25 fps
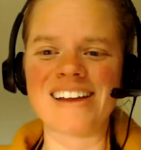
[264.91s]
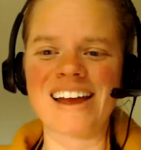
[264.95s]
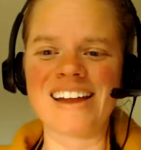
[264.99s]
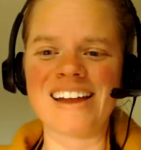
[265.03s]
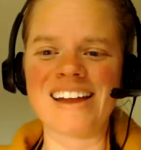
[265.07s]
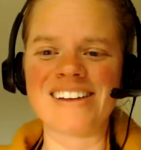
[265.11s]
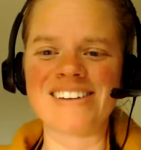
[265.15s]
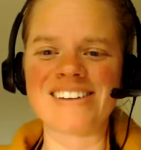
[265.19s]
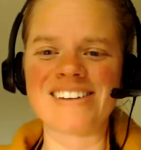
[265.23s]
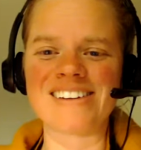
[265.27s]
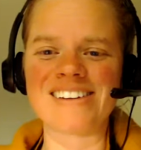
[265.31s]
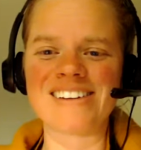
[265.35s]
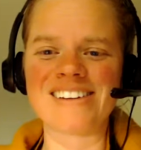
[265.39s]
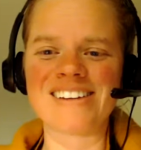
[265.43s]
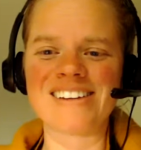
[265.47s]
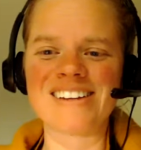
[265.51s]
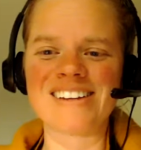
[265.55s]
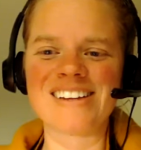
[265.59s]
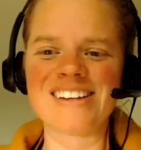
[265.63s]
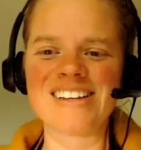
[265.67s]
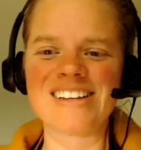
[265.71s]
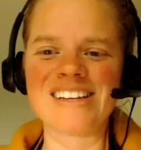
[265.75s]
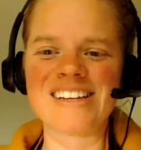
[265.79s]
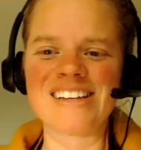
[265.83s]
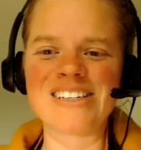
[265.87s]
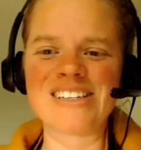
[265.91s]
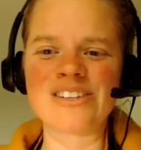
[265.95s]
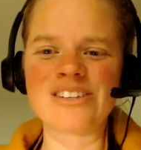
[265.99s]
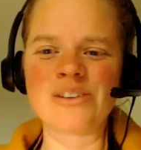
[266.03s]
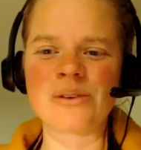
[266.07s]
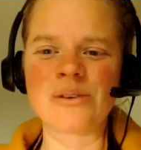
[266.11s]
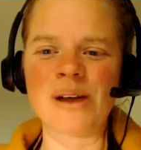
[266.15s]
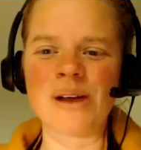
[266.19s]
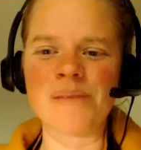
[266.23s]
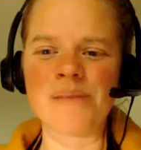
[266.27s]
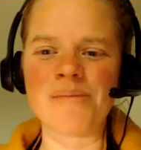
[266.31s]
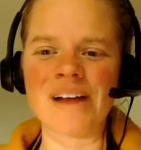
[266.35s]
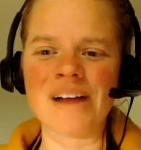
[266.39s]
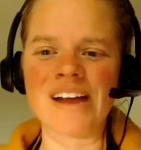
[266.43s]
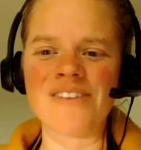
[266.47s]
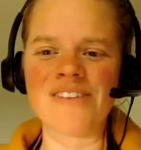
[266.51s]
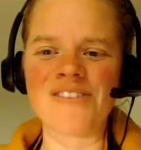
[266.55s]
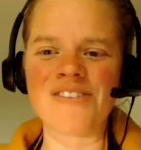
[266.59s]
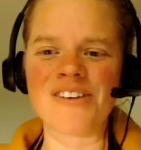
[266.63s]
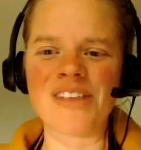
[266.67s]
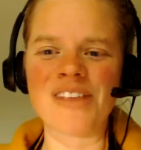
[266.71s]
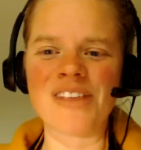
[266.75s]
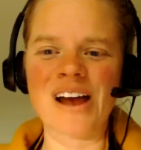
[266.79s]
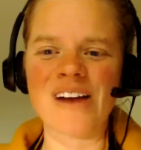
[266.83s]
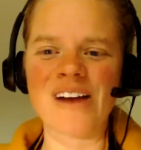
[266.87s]
And so I pray
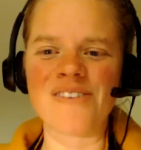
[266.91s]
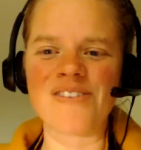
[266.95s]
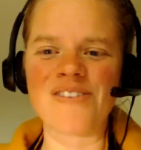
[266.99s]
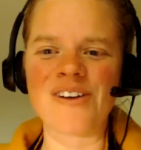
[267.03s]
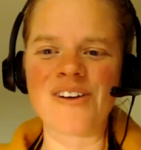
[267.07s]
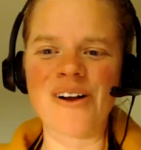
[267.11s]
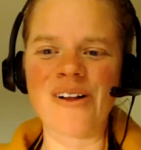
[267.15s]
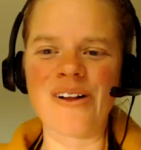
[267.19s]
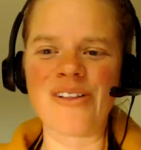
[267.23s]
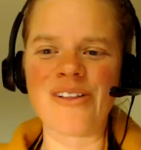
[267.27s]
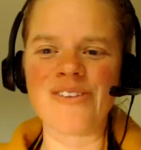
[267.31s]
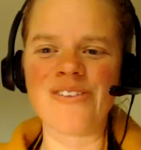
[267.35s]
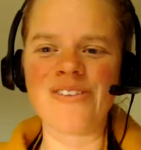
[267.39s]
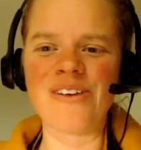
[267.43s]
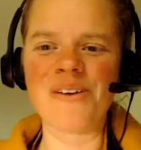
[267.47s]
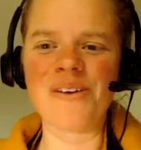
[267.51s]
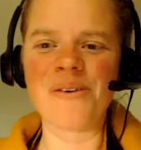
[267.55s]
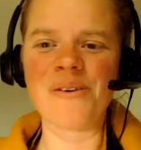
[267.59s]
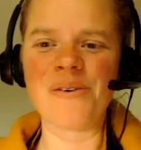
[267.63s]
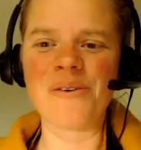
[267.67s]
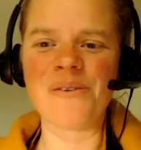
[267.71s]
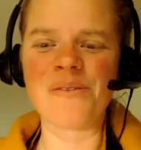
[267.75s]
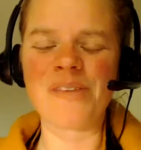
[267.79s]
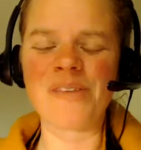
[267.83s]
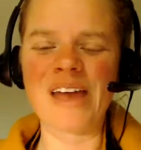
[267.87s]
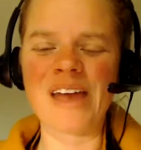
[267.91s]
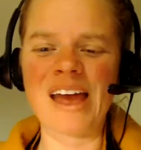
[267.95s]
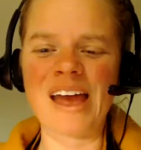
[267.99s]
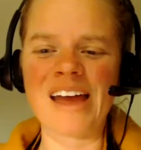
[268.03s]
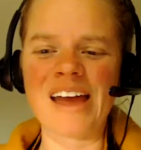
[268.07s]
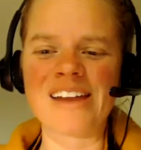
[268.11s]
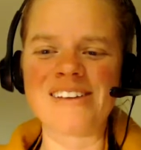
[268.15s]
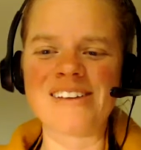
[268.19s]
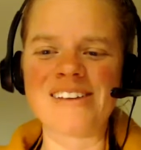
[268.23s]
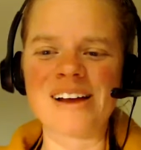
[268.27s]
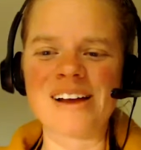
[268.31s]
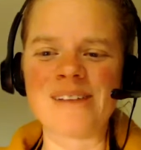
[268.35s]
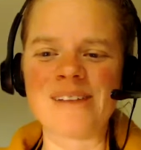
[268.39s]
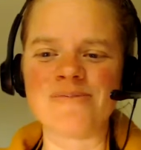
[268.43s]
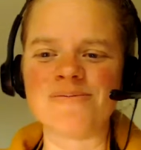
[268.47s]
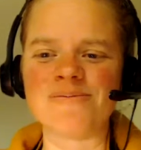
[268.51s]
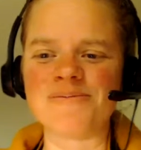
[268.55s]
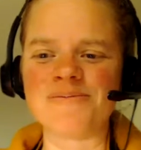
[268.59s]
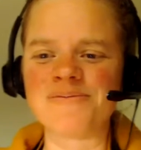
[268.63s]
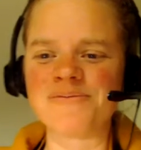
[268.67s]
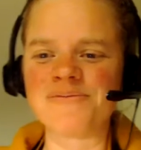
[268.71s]
for that for all of you. And